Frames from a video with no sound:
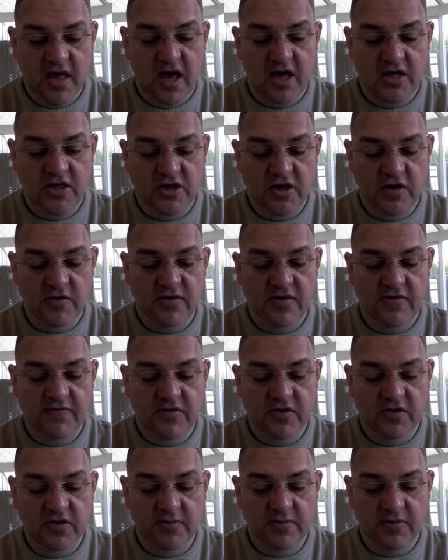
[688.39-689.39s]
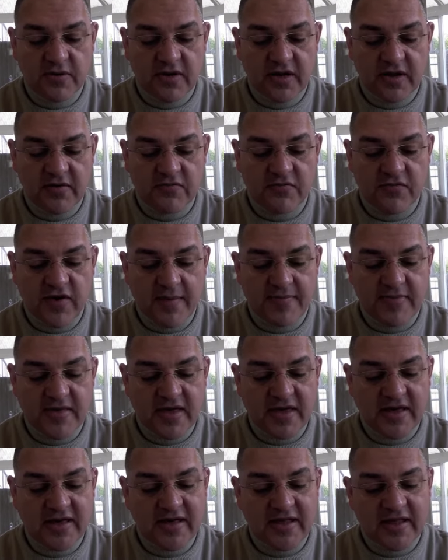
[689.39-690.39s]
and Joseph took the body and wrapped
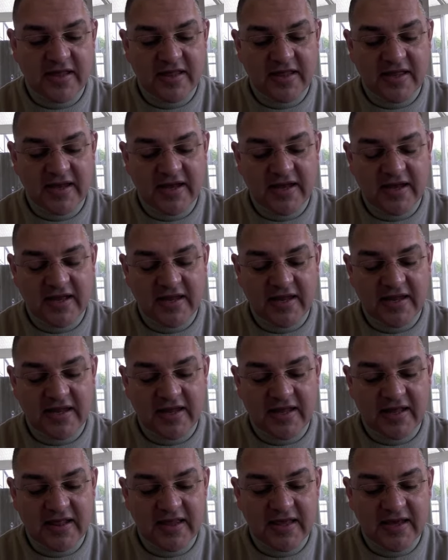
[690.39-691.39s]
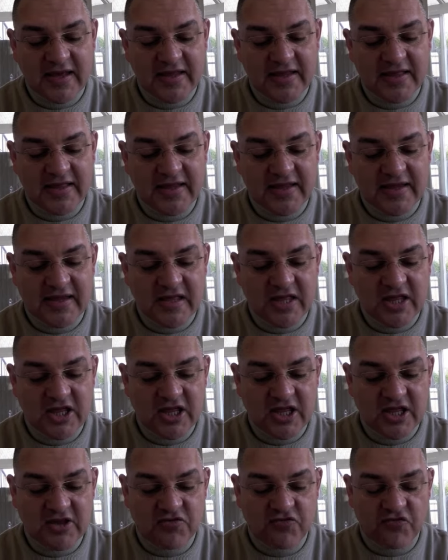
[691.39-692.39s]
it in clean in a clean linen
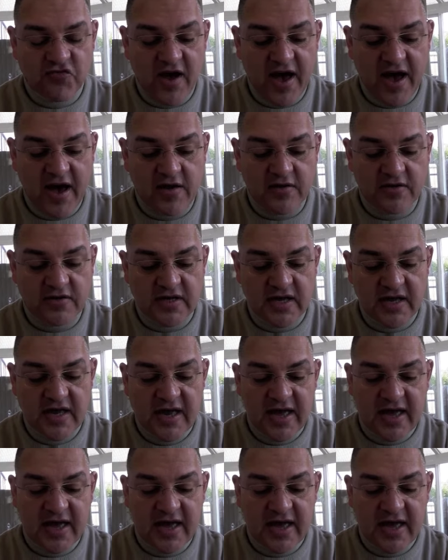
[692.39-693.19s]
shroud